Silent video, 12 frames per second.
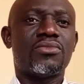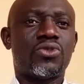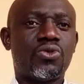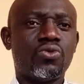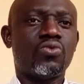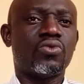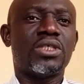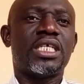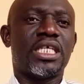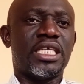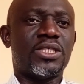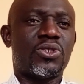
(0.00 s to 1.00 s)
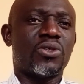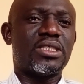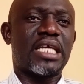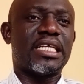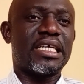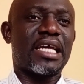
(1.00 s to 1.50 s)
2, a
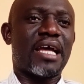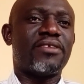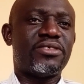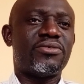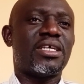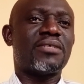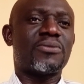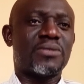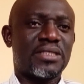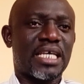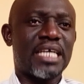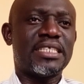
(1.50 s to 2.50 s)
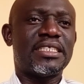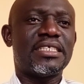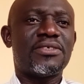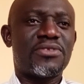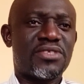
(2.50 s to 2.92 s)
just and egalitarian society.